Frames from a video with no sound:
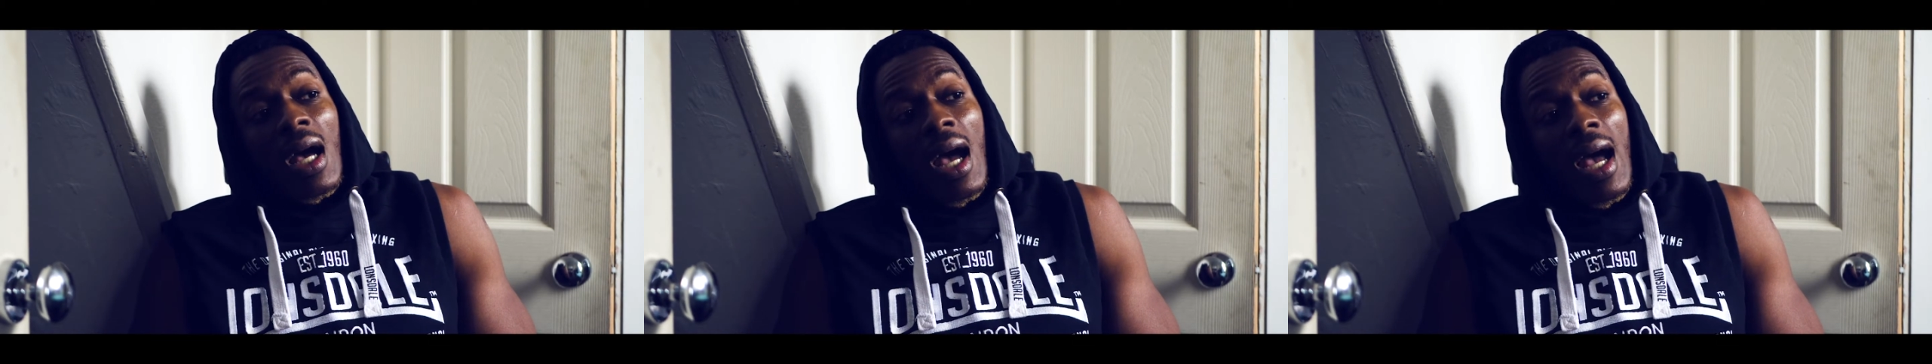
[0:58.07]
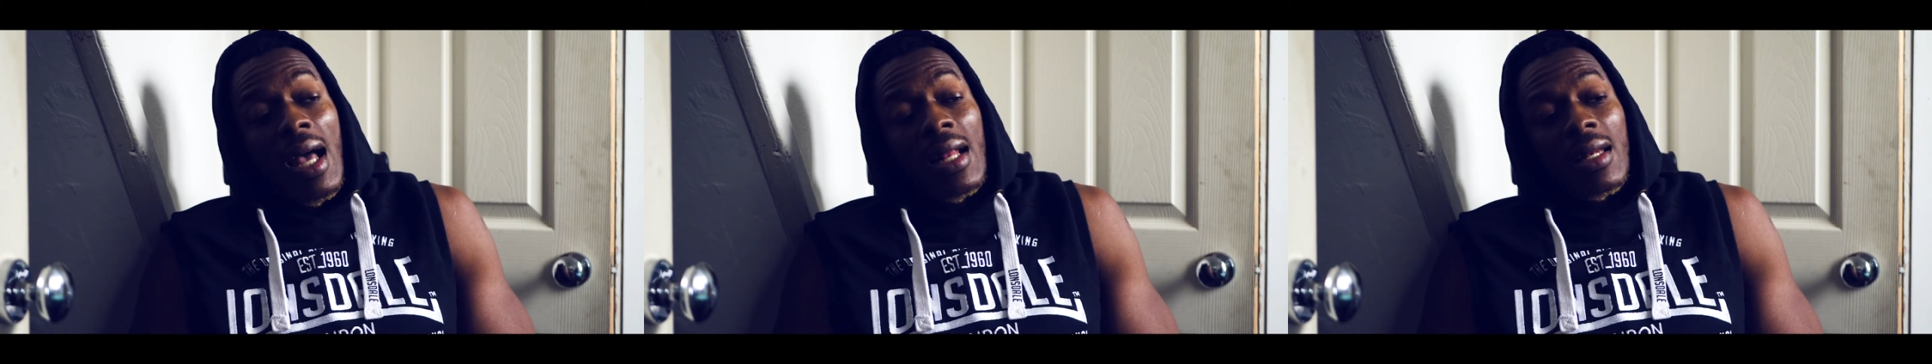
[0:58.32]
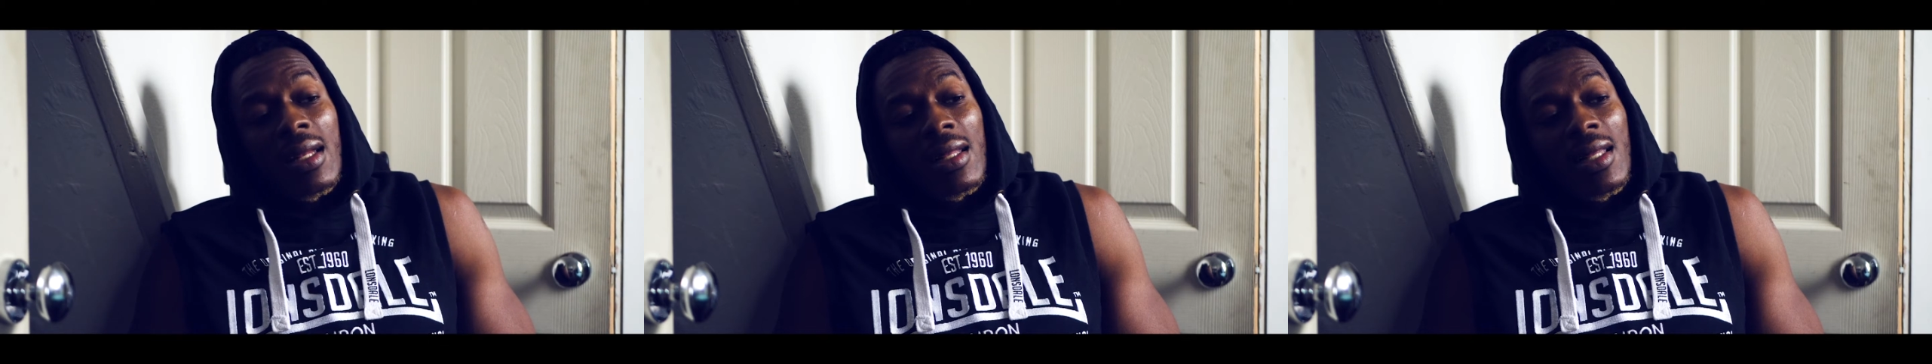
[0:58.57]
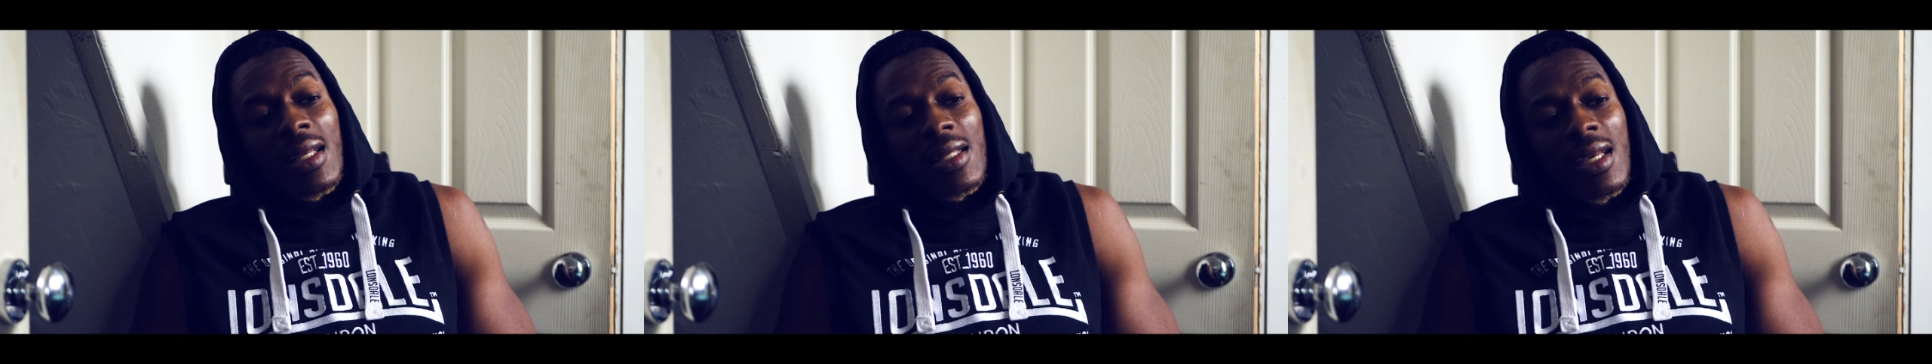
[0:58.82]
And
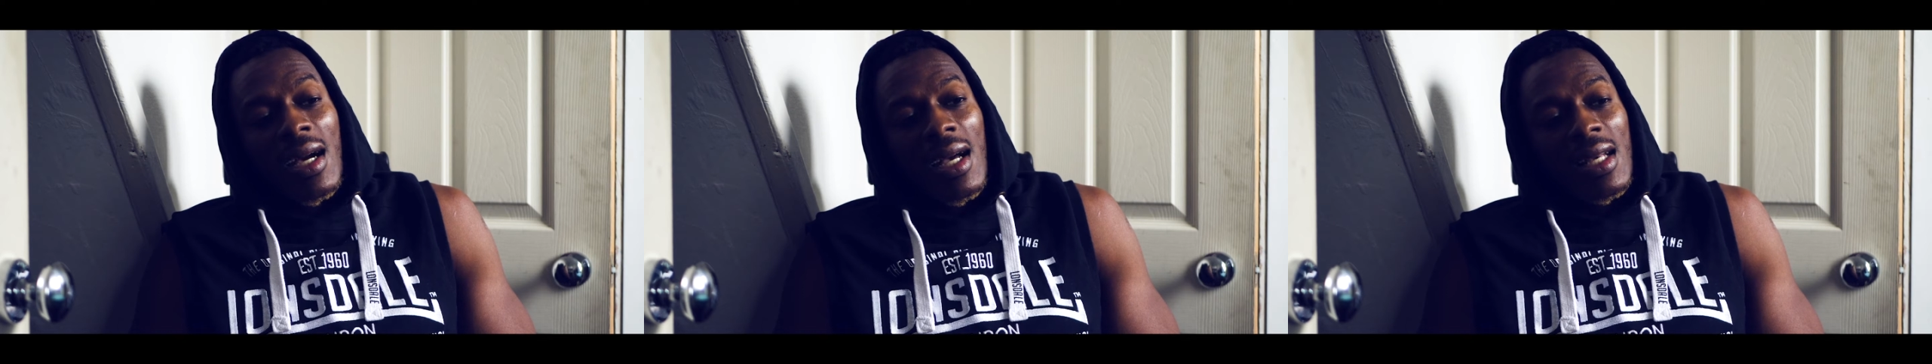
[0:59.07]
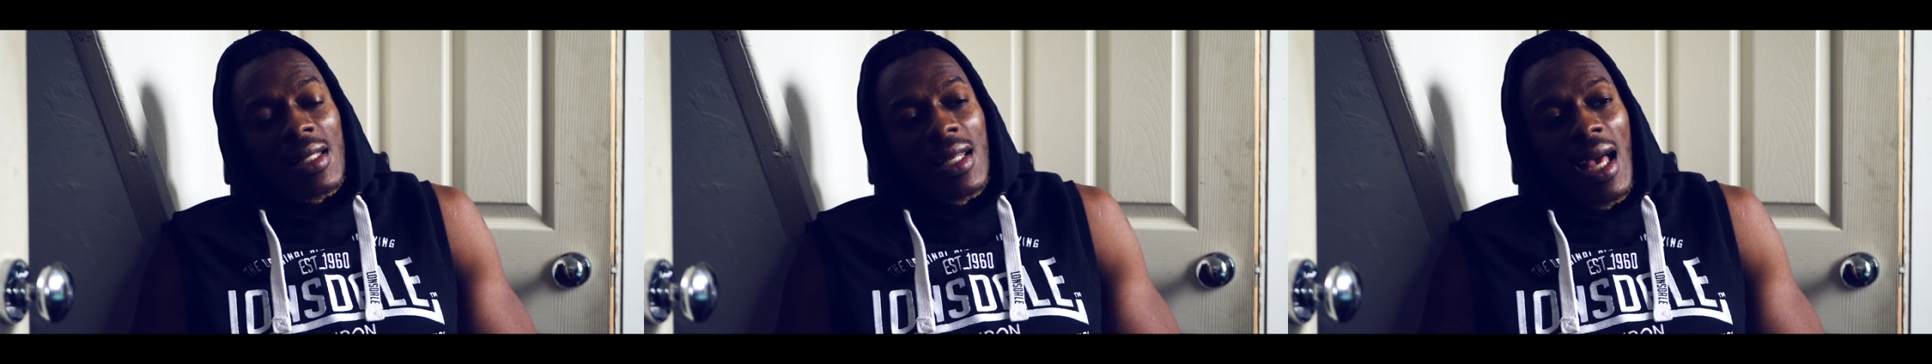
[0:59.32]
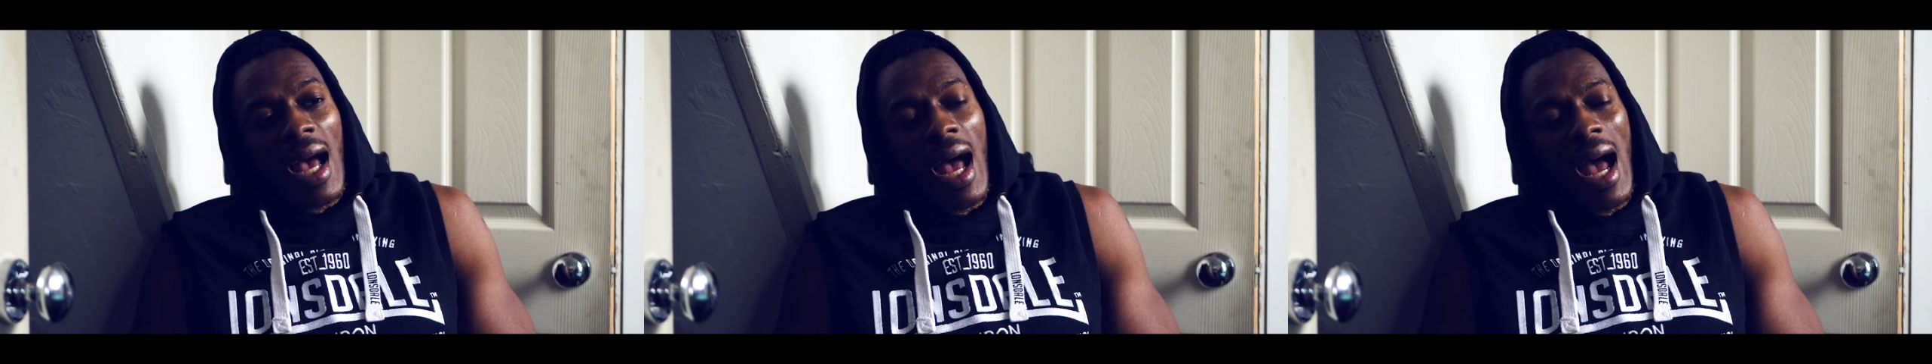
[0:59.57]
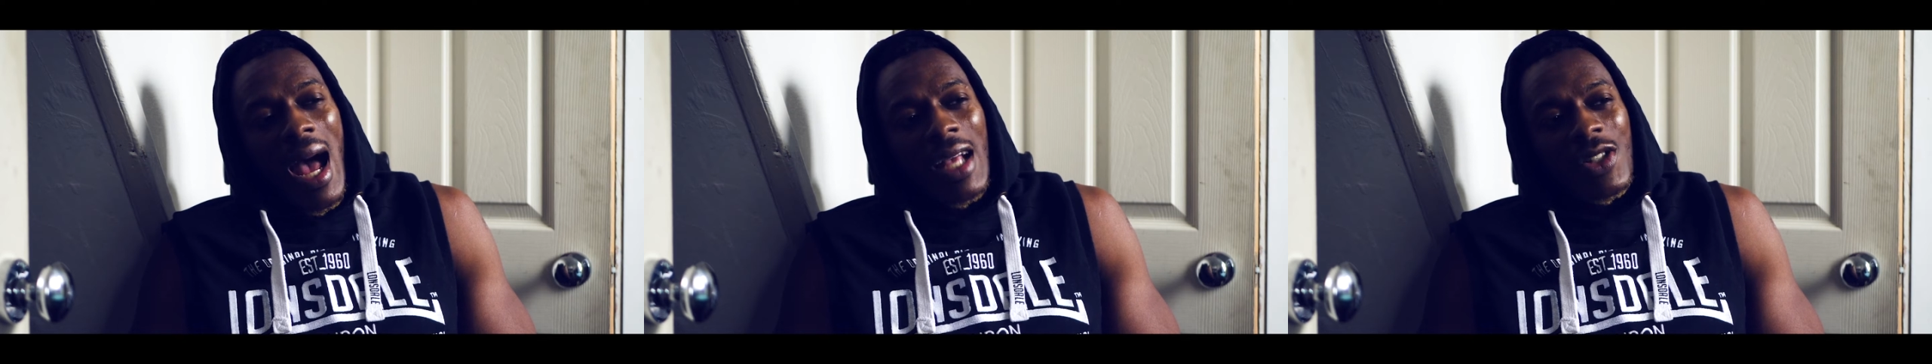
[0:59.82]
these guys,
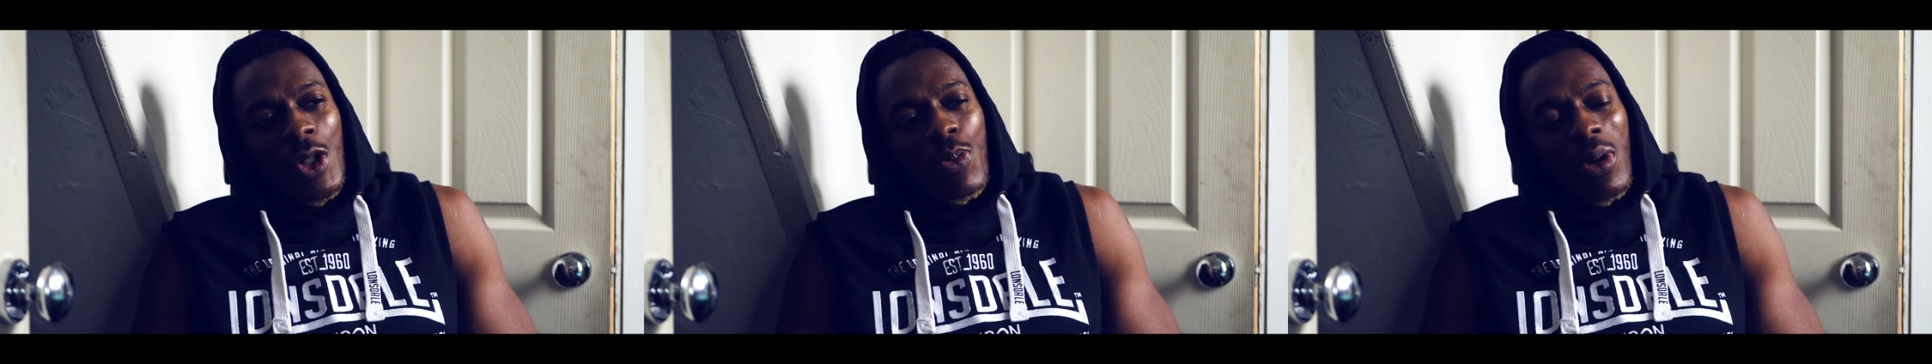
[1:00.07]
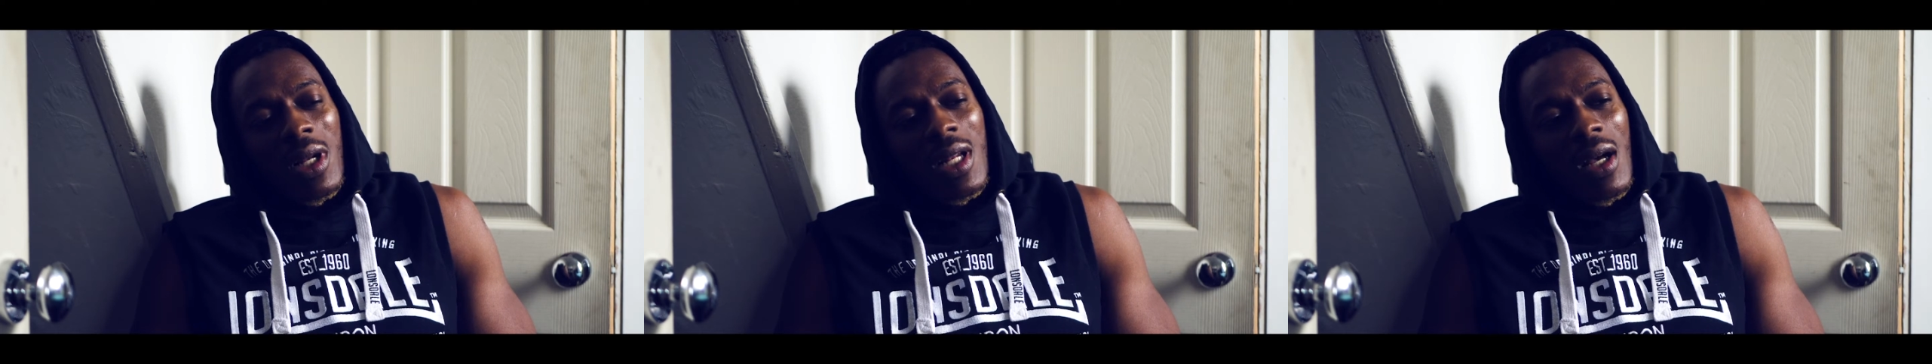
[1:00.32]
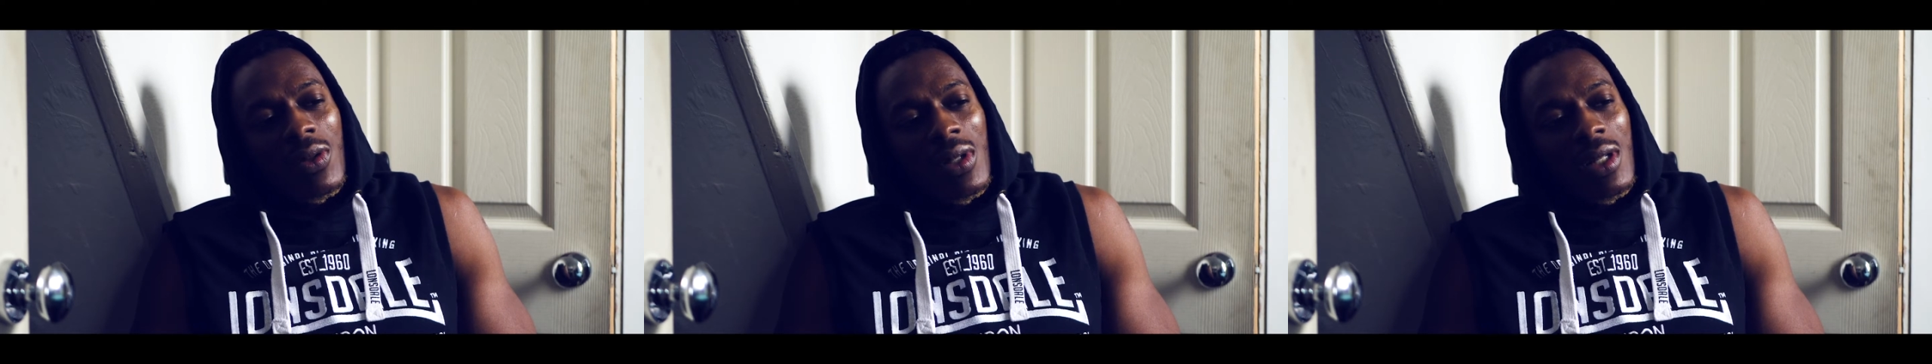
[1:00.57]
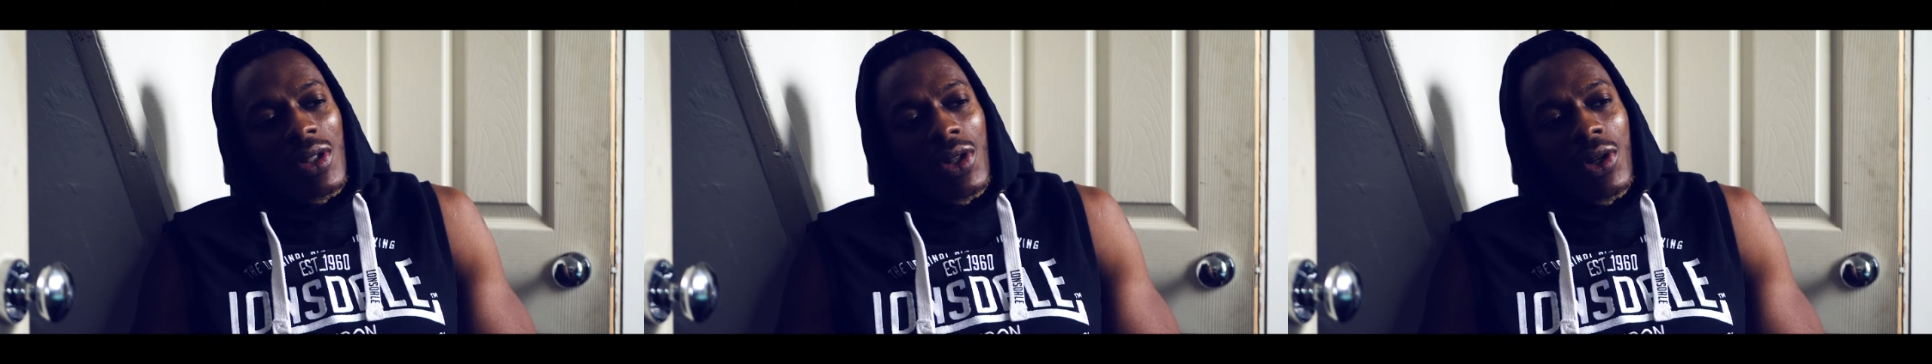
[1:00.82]
I just put it down
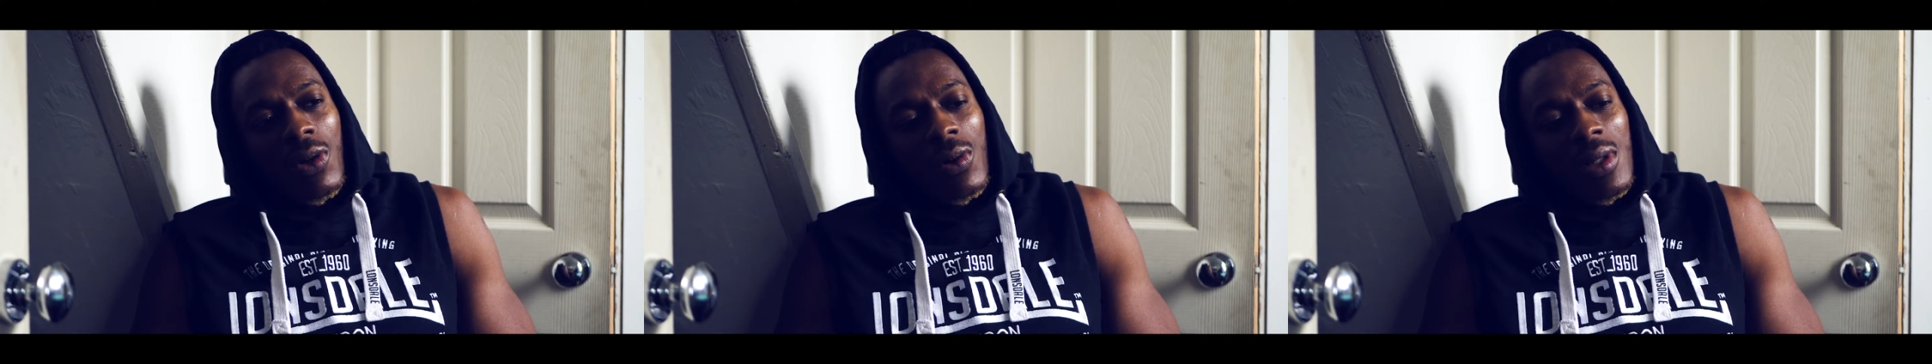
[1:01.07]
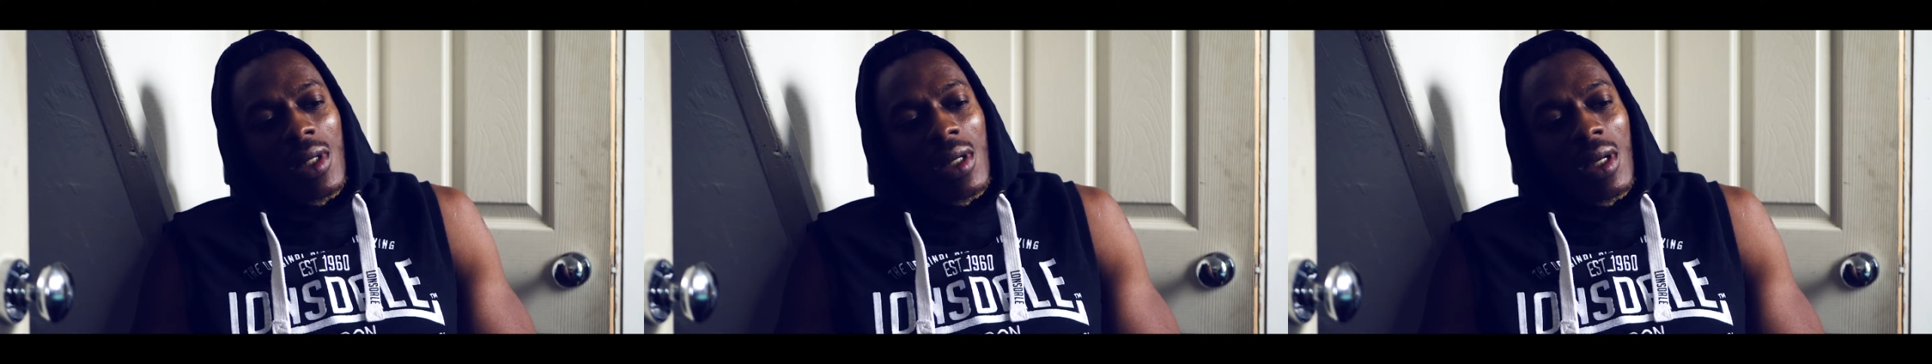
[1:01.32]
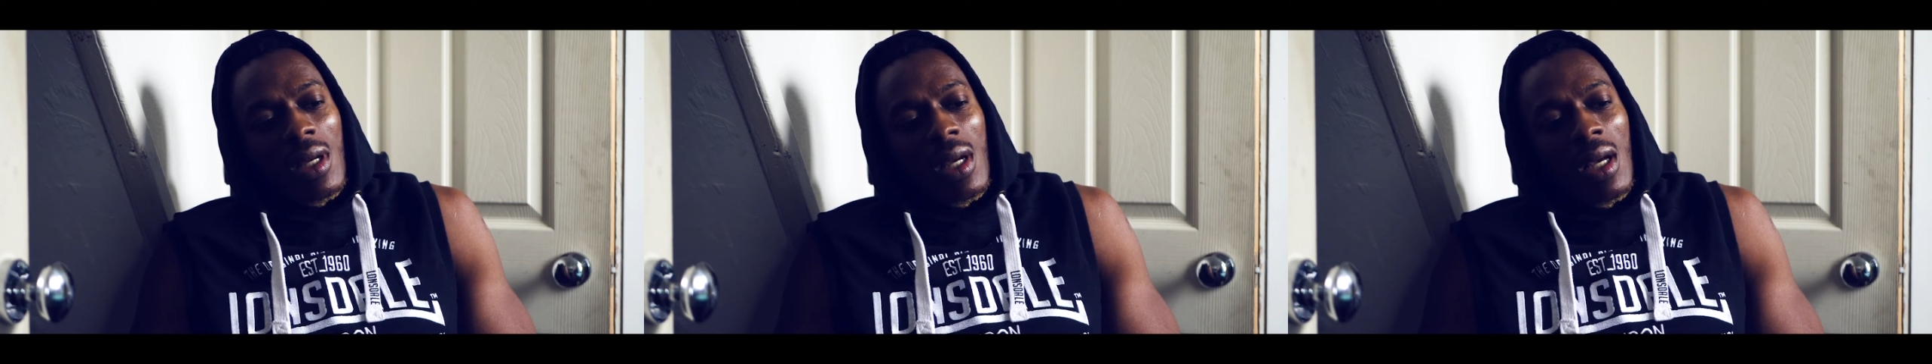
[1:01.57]
to insecurity.